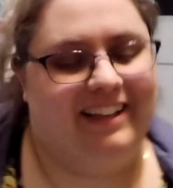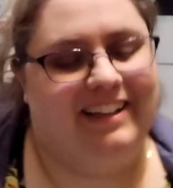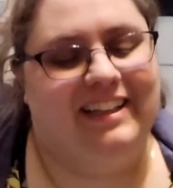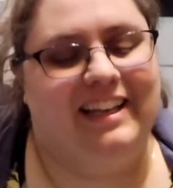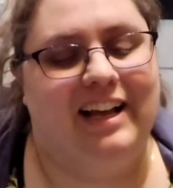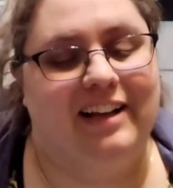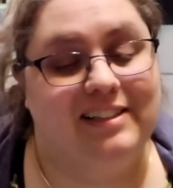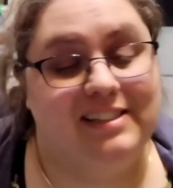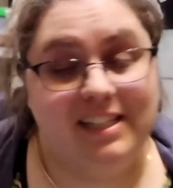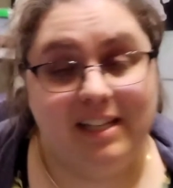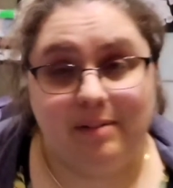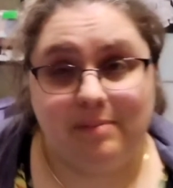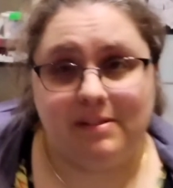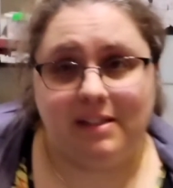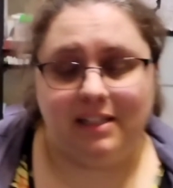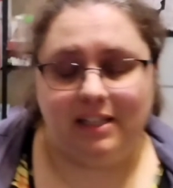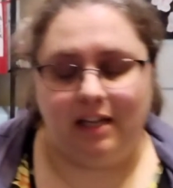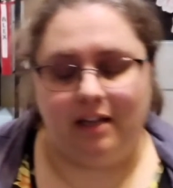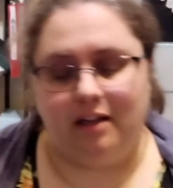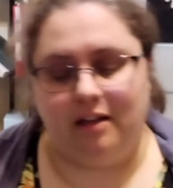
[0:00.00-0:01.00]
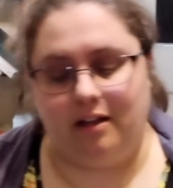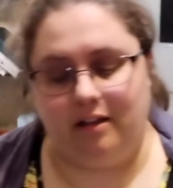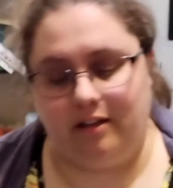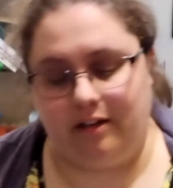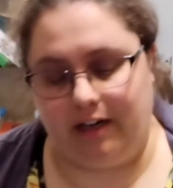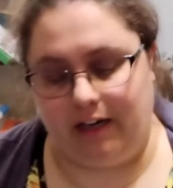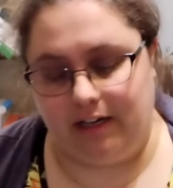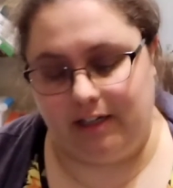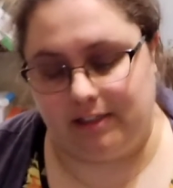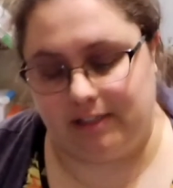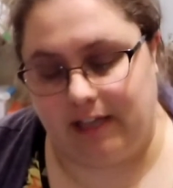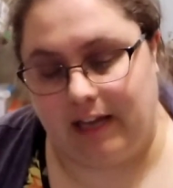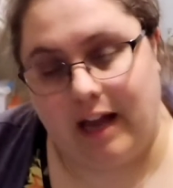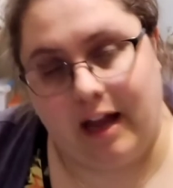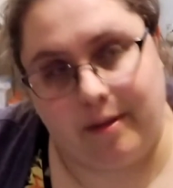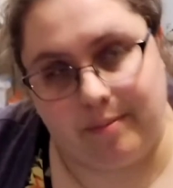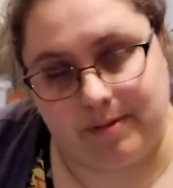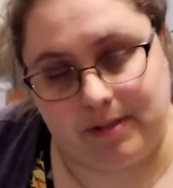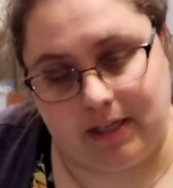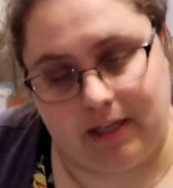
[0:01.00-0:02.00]
Now, Tim's, on the other hand, is the
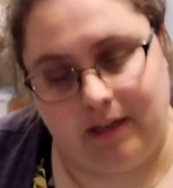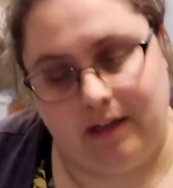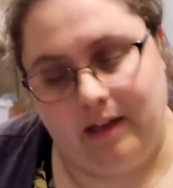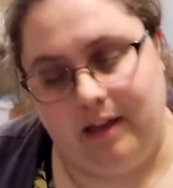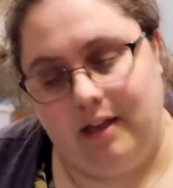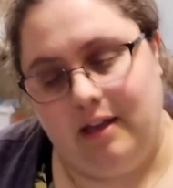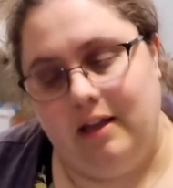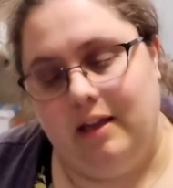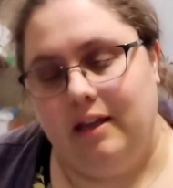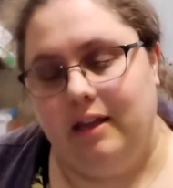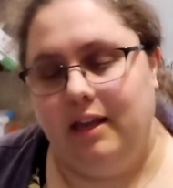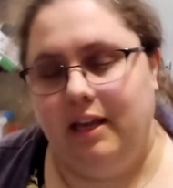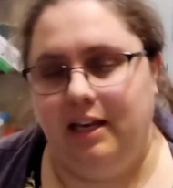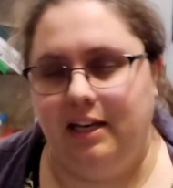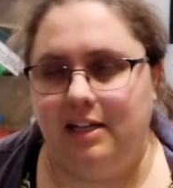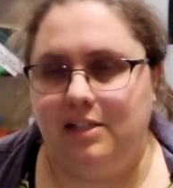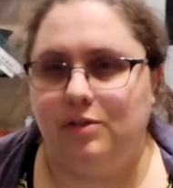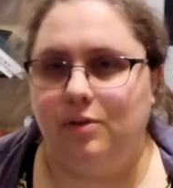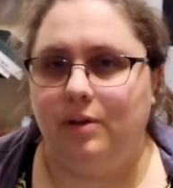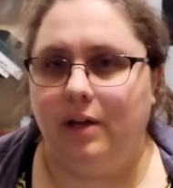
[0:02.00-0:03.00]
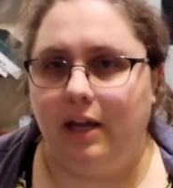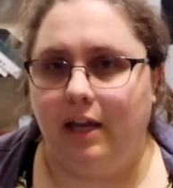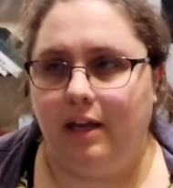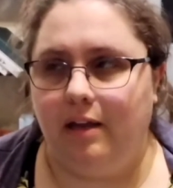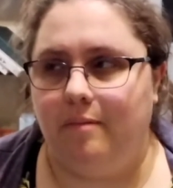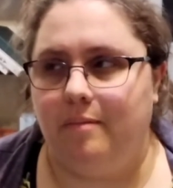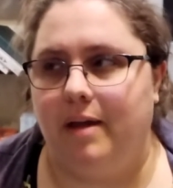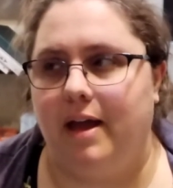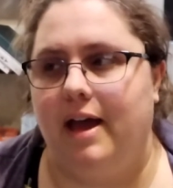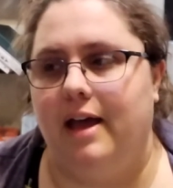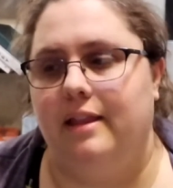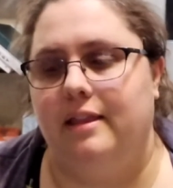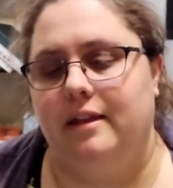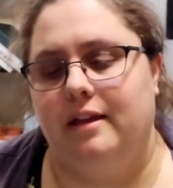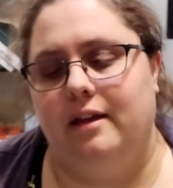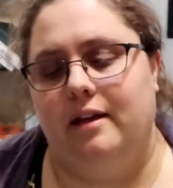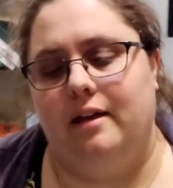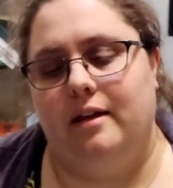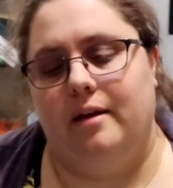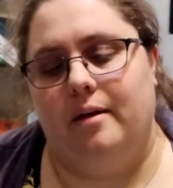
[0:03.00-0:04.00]
opposite. He does okay in math,
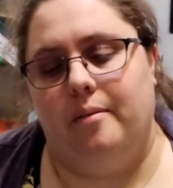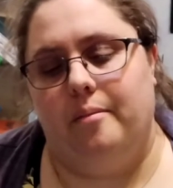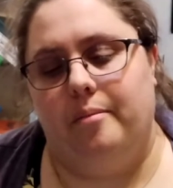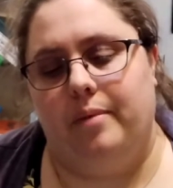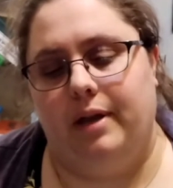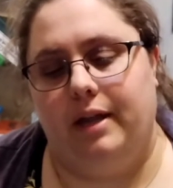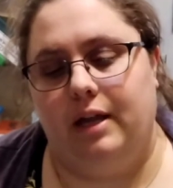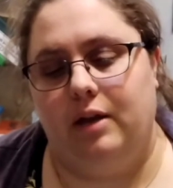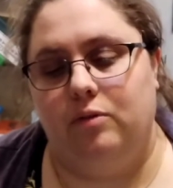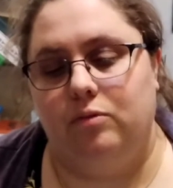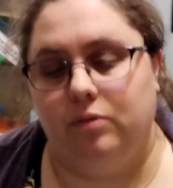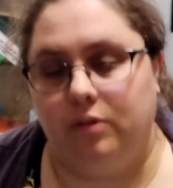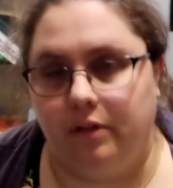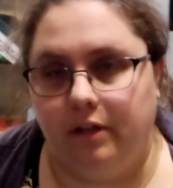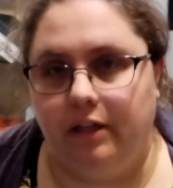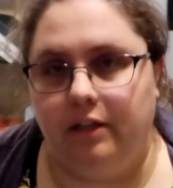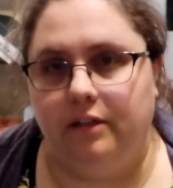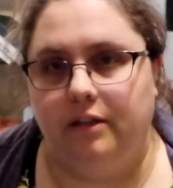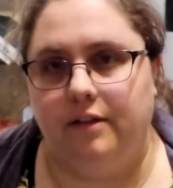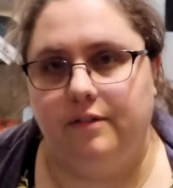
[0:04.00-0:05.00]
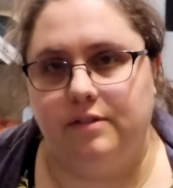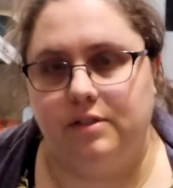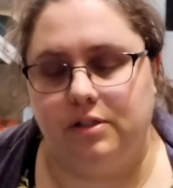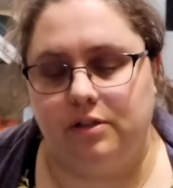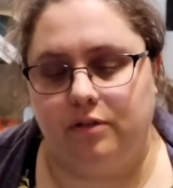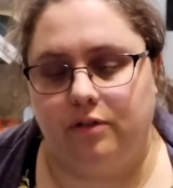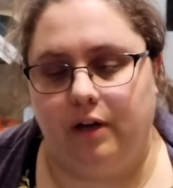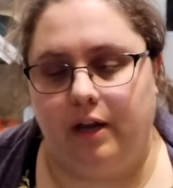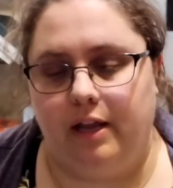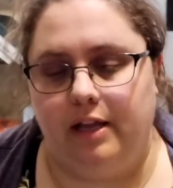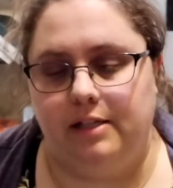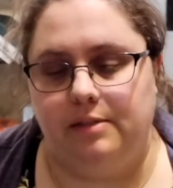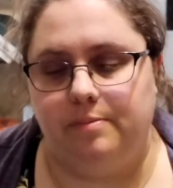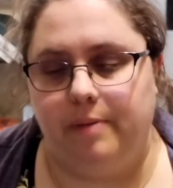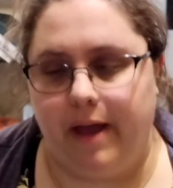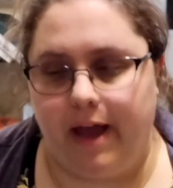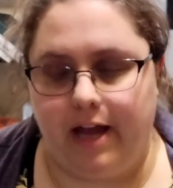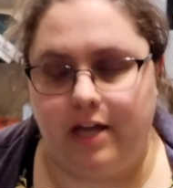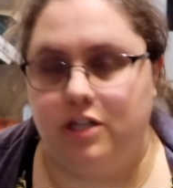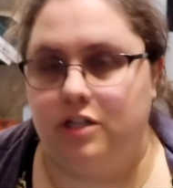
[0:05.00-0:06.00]
but he really loves his
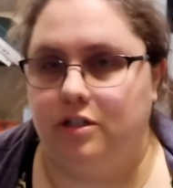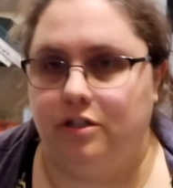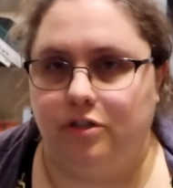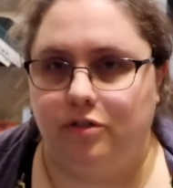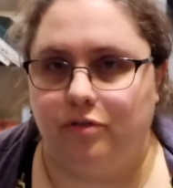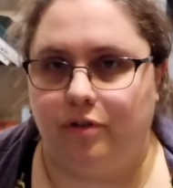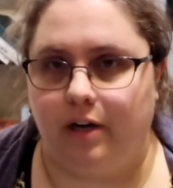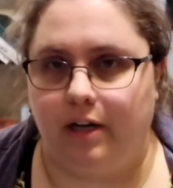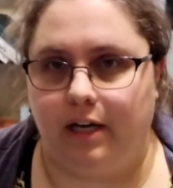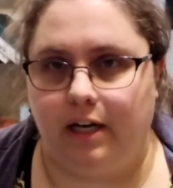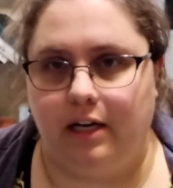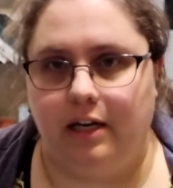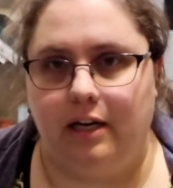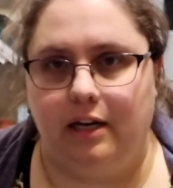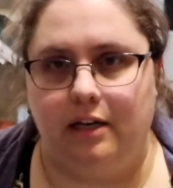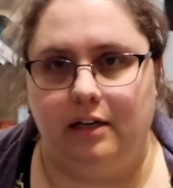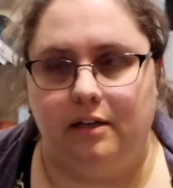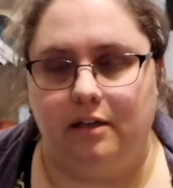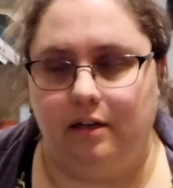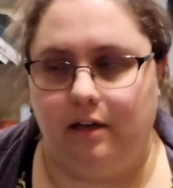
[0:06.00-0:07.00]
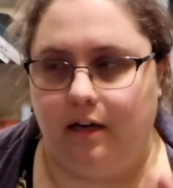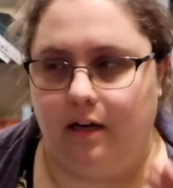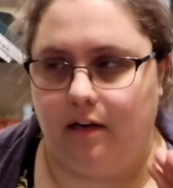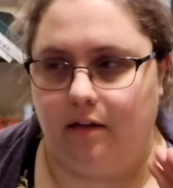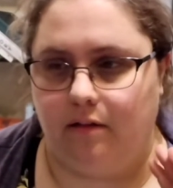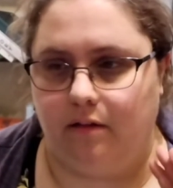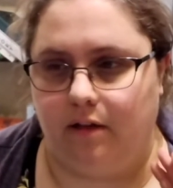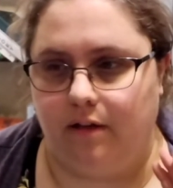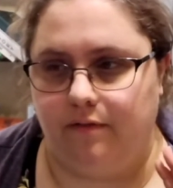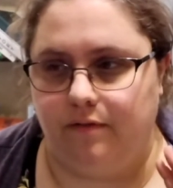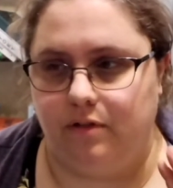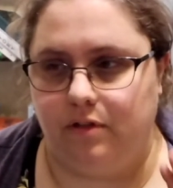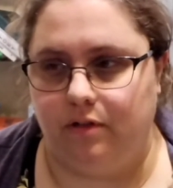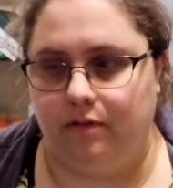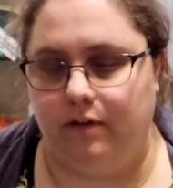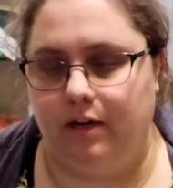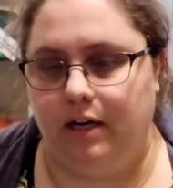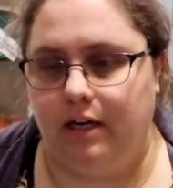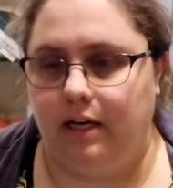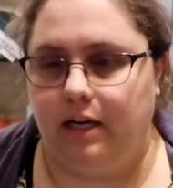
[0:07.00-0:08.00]
passion is writing. He loves to
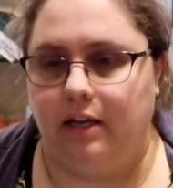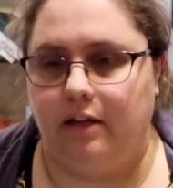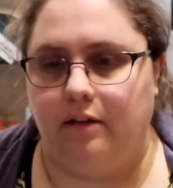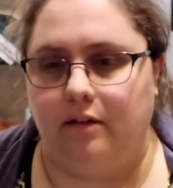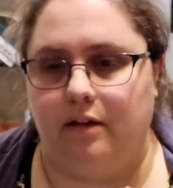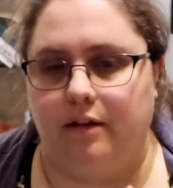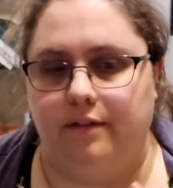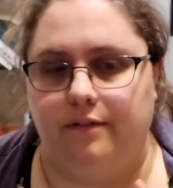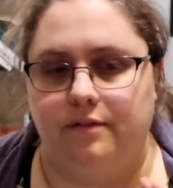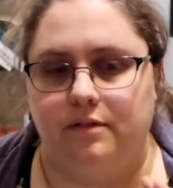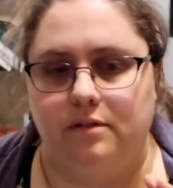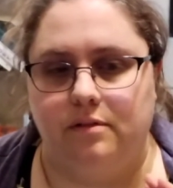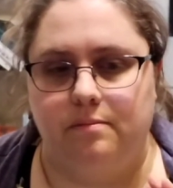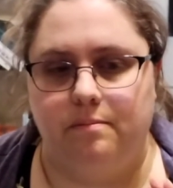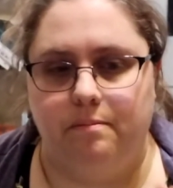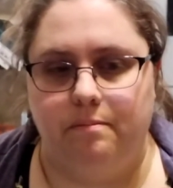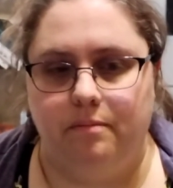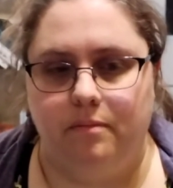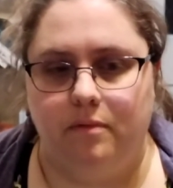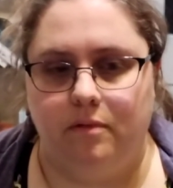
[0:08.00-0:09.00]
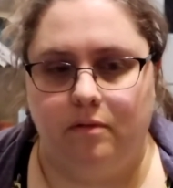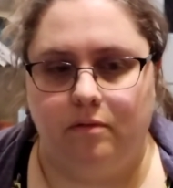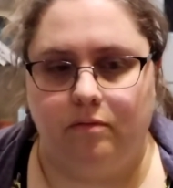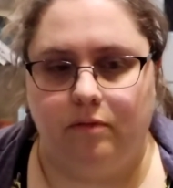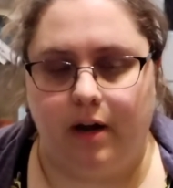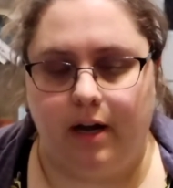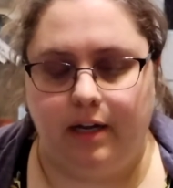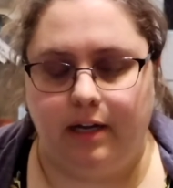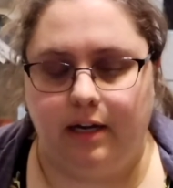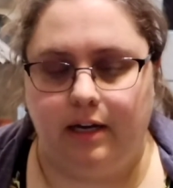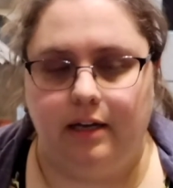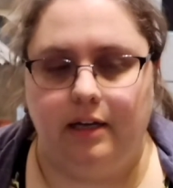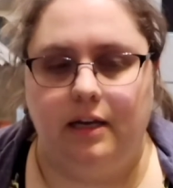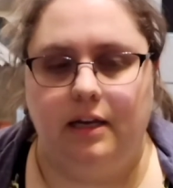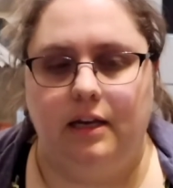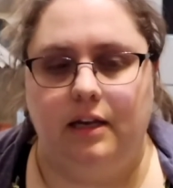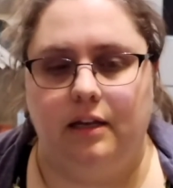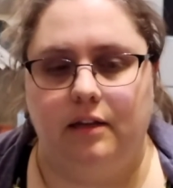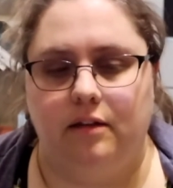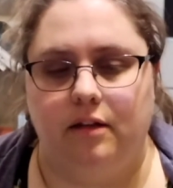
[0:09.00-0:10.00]
read. He loves writing.
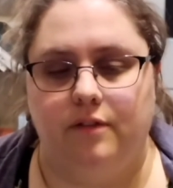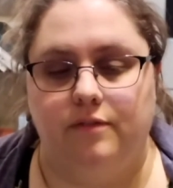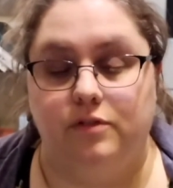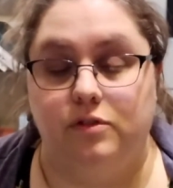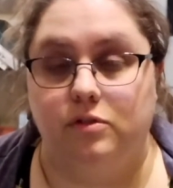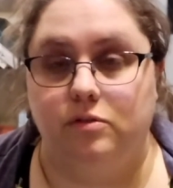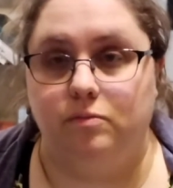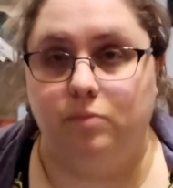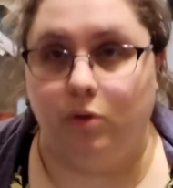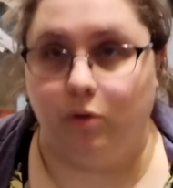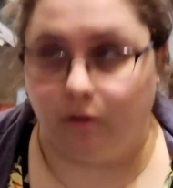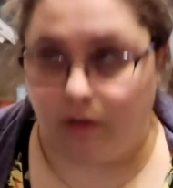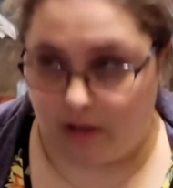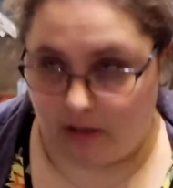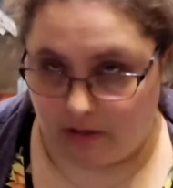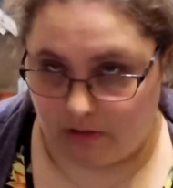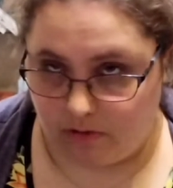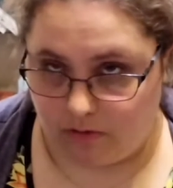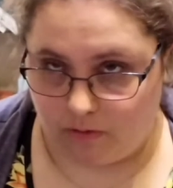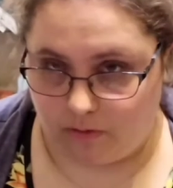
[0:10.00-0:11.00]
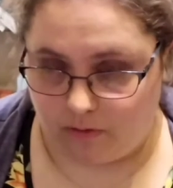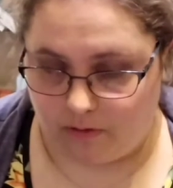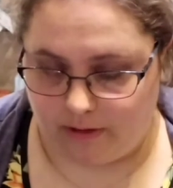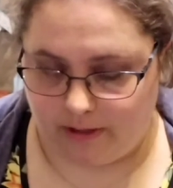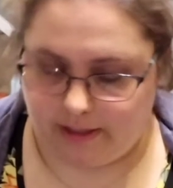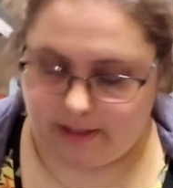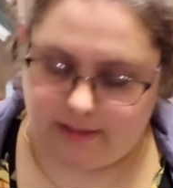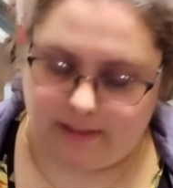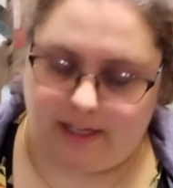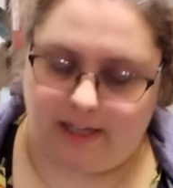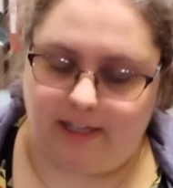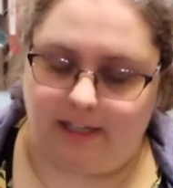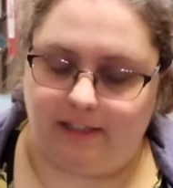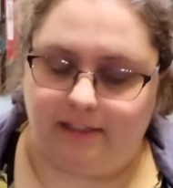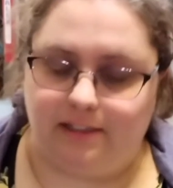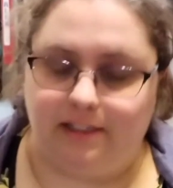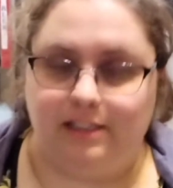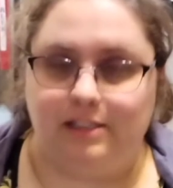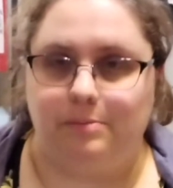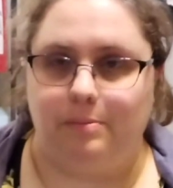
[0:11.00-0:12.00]
He loves spooky stories. That
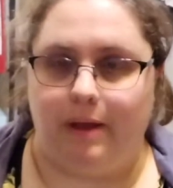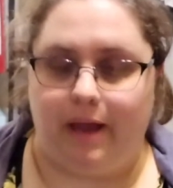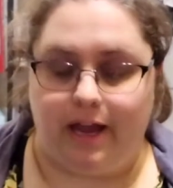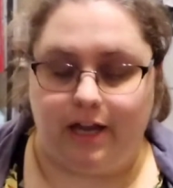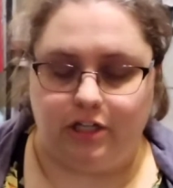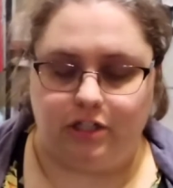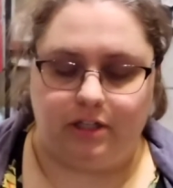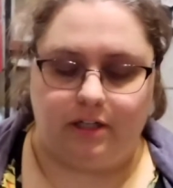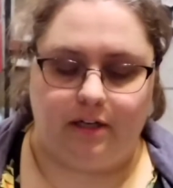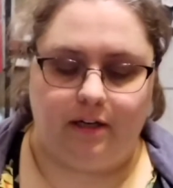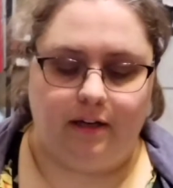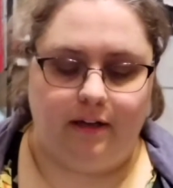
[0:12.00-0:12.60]
is his passion.